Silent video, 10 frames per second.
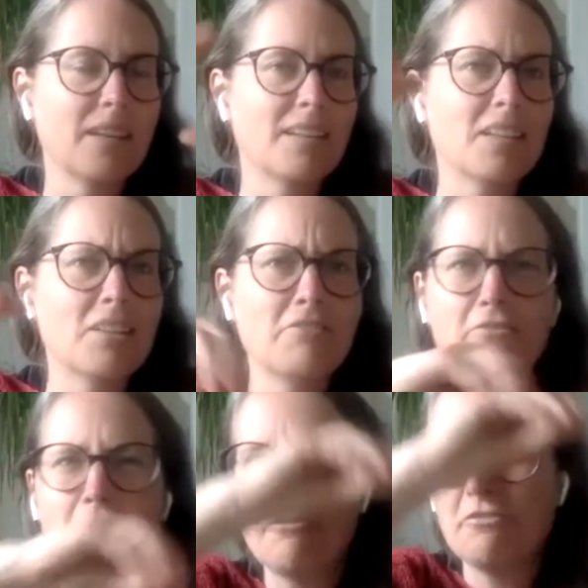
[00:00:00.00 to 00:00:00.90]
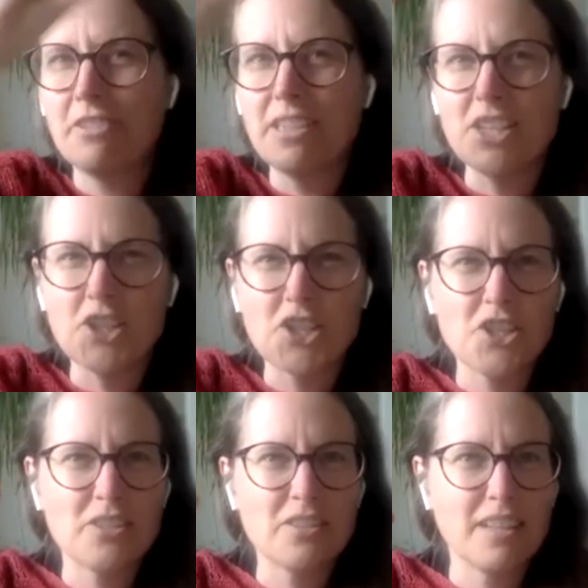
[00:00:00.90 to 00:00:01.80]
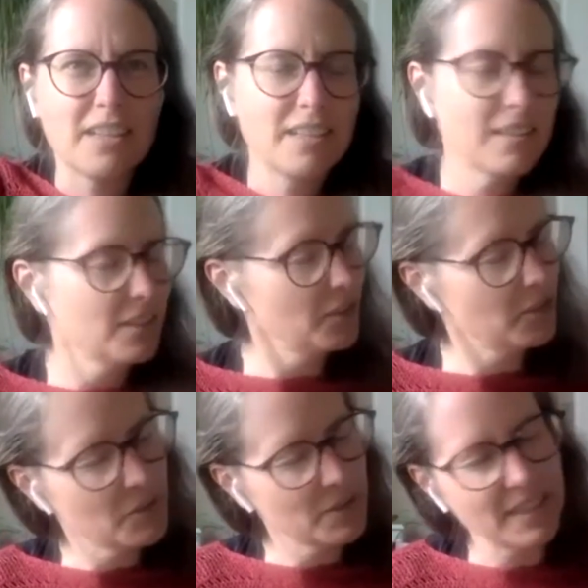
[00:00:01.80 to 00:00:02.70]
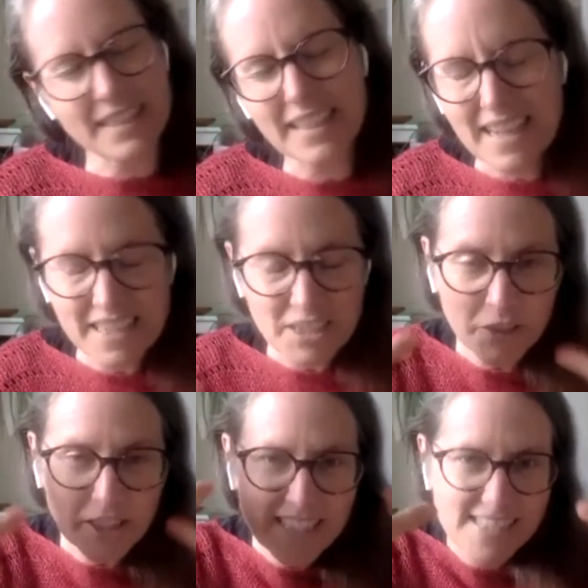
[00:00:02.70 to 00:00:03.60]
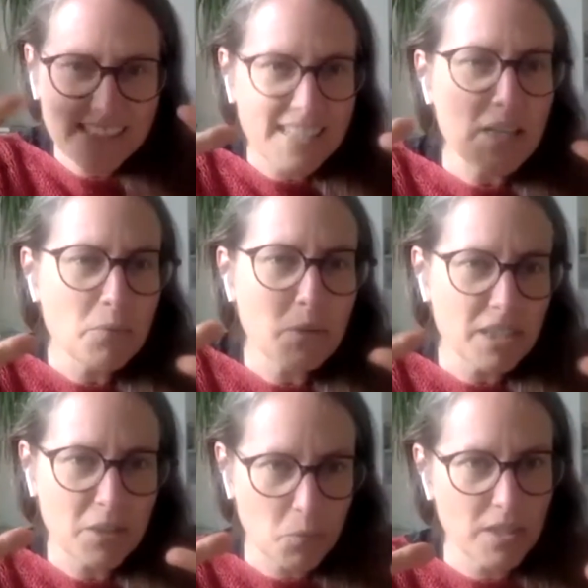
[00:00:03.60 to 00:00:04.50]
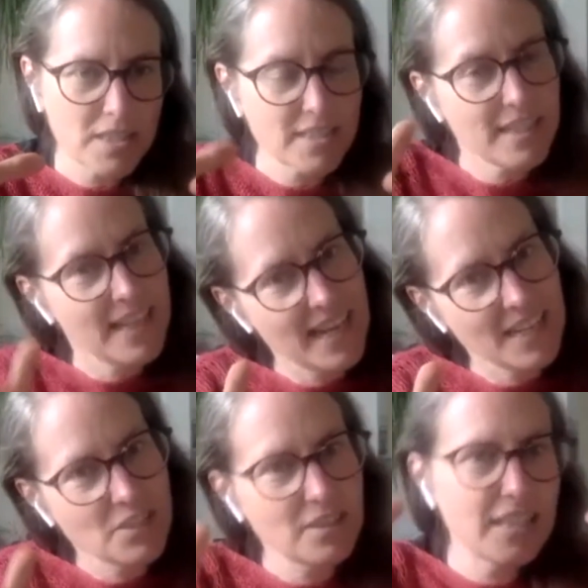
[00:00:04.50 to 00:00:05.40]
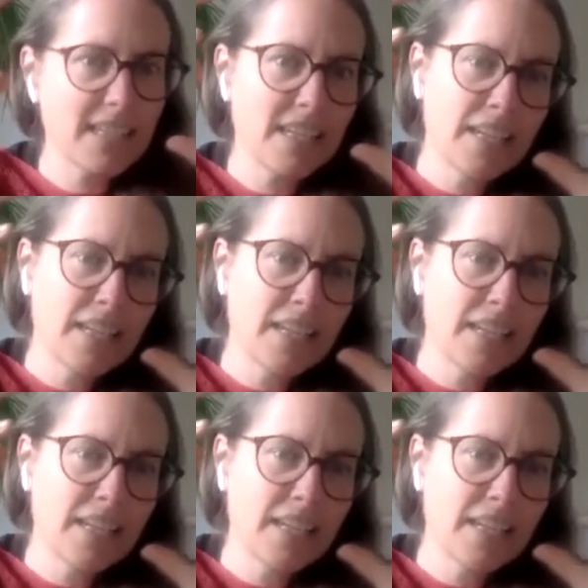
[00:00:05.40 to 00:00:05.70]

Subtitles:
of fish. And, you know, it's like, I couldn't see what it was. I had to like